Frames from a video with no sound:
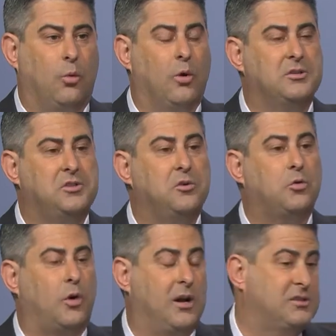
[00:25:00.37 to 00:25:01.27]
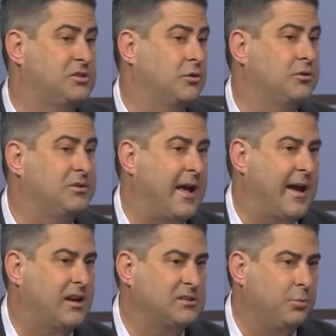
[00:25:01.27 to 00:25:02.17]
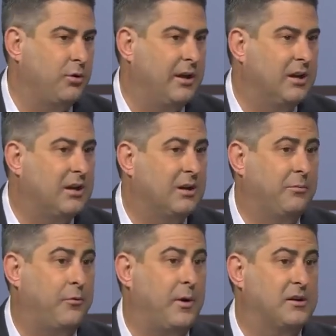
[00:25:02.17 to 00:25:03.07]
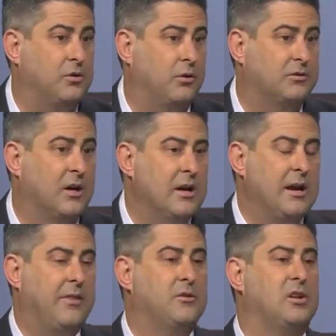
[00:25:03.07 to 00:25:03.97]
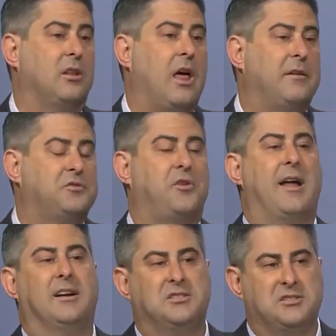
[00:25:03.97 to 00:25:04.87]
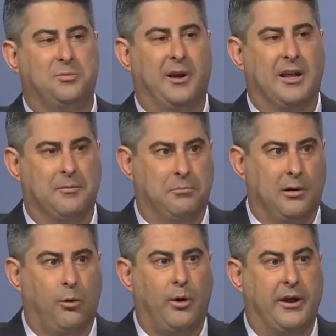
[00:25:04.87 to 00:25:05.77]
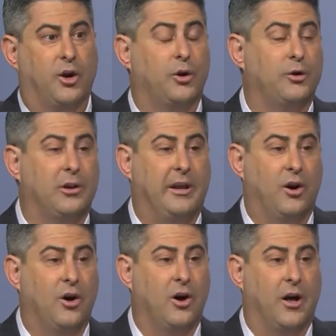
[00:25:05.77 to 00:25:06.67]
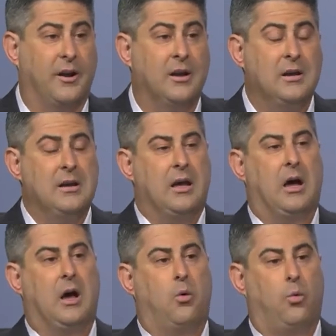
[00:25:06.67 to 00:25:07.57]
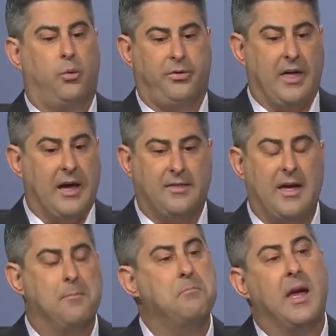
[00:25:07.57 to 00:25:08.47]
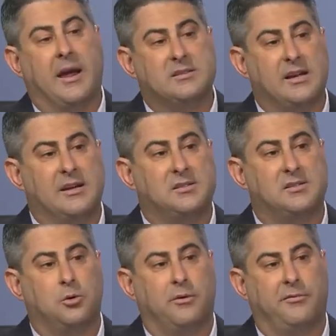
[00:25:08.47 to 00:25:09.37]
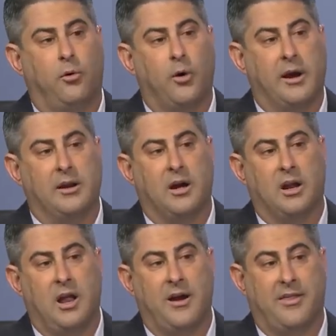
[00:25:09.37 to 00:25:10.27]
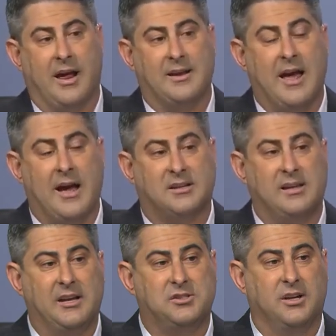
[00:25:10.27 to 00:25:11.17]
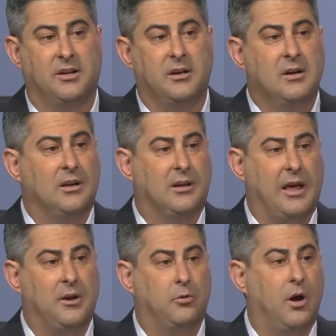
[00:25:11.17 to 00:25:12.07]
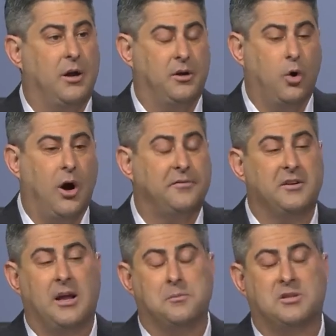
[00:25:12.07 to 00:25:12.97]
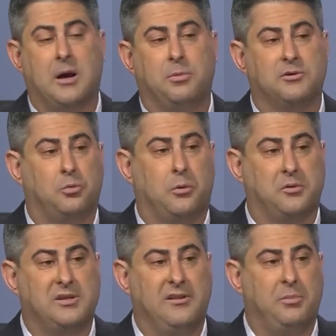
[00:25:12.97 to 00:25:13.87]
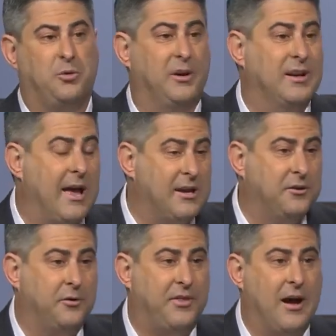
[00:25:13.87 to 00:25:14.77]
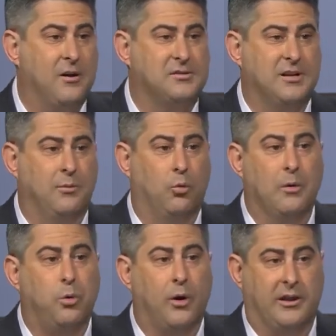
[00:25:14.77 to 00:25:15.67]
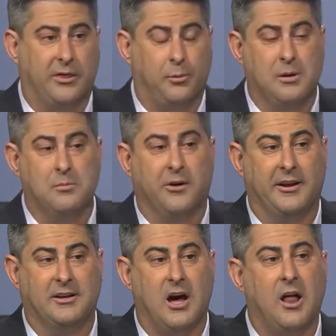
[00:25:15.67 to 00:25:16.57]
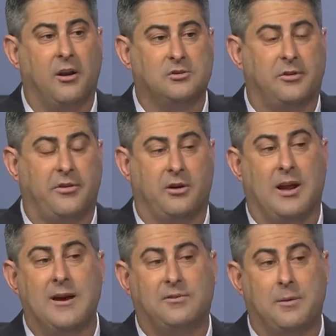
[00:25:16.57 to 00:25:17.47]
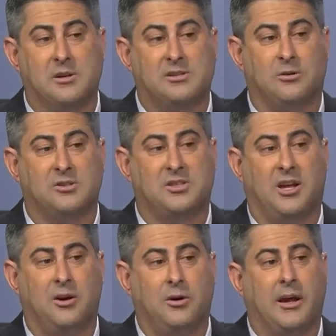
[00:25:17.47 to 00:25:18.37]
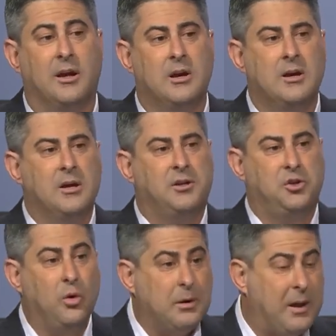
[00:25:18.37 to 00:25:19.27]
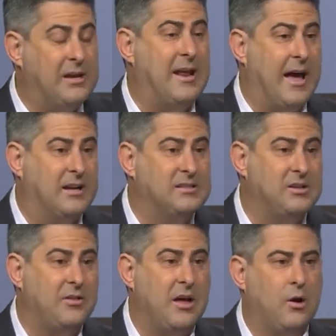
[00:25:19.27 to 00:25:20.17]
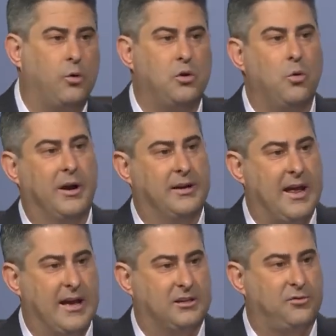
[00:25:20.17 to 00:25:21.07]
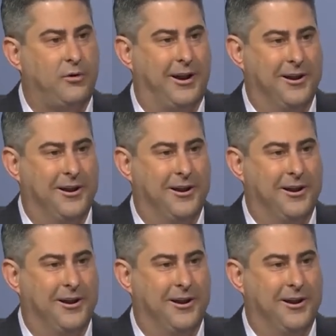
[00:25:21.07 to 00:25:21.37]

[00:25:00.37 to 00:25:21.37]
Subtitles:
once you cross certain taxable income thresholds. And there's a lot of strategies we can employ early on that make sense to avoid a lot of that taxation later on. You know, oftentimes couples will receive between $900,000 and $1.3 million over their lifetime in Social Security. Do you want to pay taxes on that, or do you want it tax-free?